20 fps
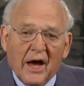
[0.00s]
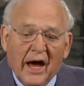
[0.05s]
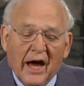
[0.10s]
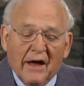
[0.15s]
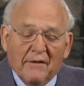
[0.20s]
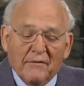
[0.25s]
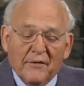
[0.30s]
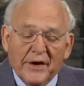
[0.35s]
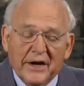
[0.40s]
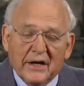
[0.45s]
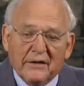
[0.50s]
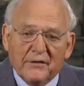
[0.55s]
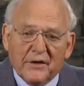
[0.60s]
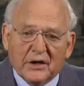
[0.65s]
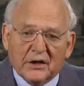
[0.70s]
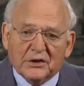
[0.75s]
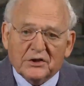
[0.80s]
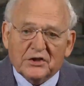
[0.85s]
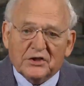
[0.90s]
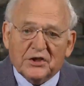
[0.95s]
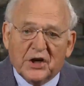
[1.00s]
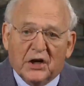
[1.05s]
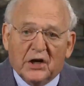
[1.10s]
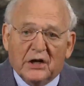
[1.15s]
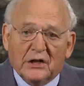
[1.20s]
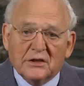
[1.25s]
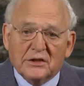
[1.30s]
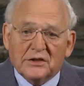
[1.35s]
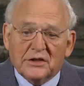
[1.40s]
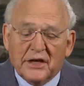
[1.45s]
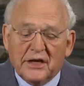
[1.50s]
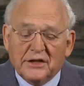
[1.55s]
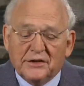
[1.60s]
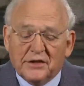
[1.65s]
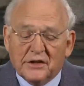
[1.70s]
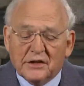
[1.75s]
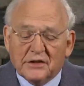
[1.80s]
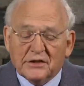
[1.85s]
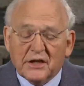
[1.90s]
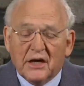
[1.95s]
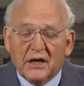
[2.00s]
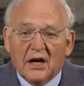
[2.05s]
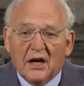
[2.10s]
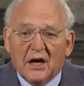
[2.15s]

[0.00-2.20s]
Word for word: and then the son teaches